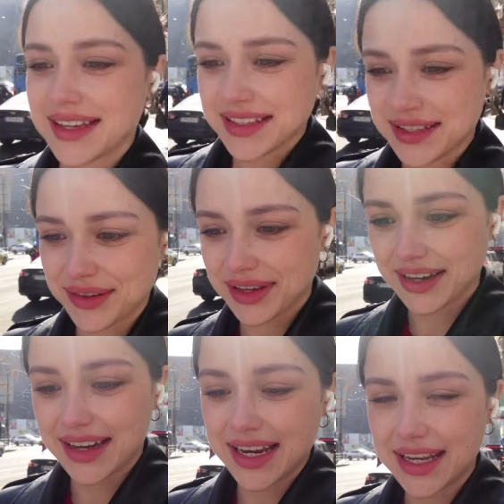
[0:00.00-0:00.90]
So
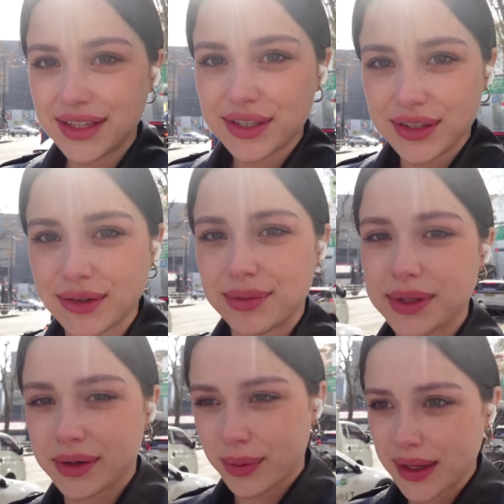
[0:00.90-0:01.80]
yeah, I need to do it
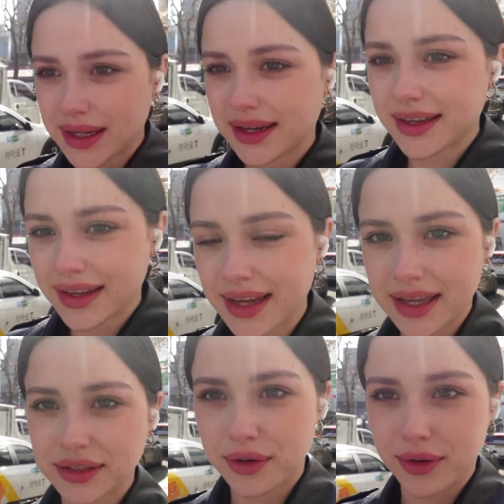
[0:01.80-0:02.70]
really quick
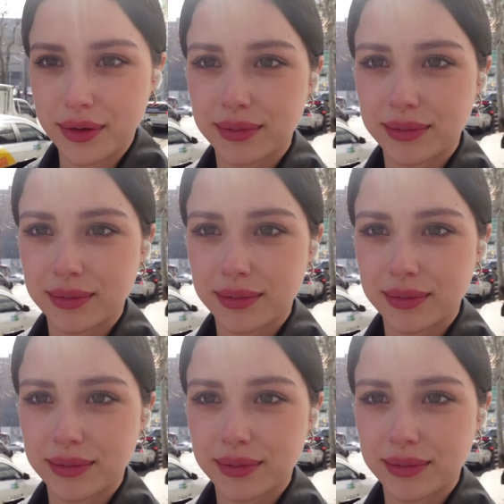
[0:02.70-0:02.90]
and go home.